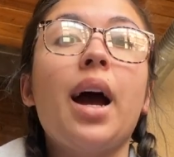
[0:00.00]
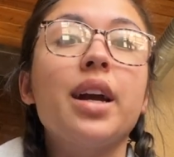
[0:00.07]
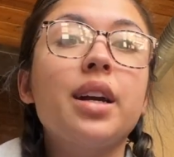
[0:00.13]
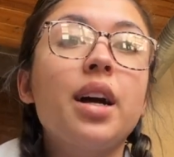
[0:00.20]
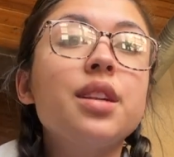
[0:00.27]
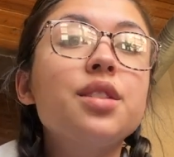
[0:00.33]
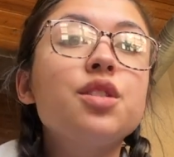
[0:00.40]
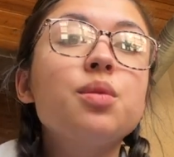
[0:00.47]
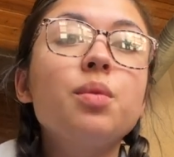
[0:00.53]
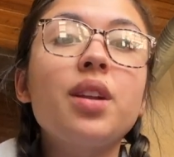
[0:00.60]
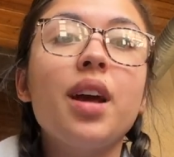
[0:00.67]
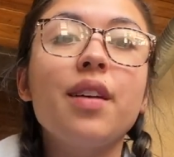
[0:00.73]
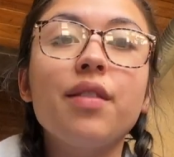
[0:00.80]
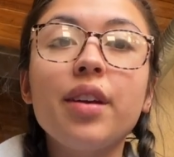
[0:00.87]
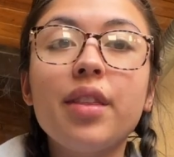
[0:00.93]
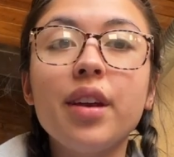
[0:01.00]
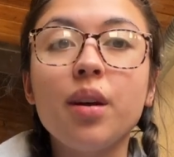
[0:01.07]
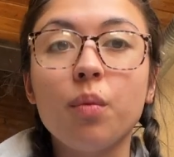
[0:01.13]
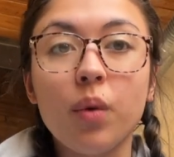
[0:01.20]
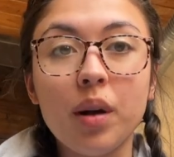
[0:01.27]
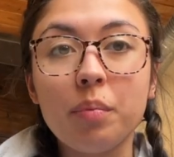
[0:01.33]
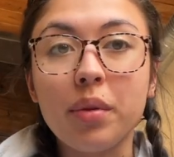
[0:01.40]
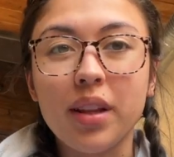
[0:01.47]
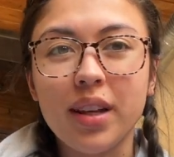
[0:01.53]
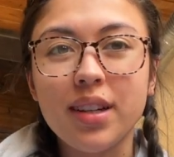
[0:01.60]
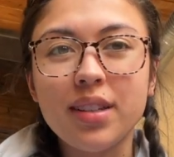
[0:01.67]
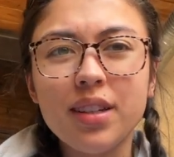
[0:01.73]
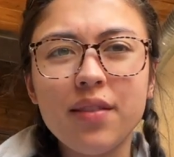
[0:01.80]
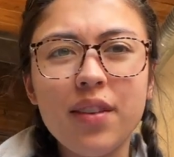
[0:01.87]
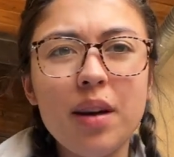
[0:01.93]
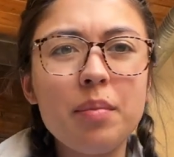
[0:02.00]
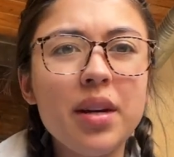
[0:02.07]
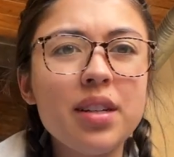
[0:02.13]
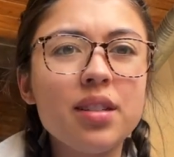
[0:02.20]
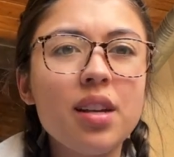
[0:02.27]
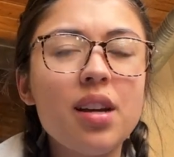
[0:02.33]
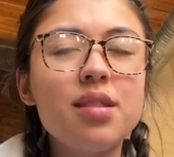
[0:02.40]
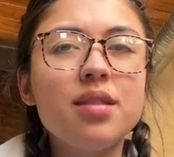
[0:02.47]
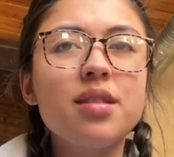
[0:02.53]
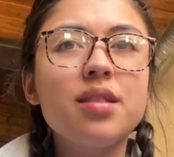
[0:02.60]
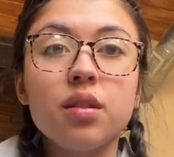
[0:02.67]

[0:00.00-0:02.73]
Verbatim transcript: I kind of just want everything in one place, if that makes sense.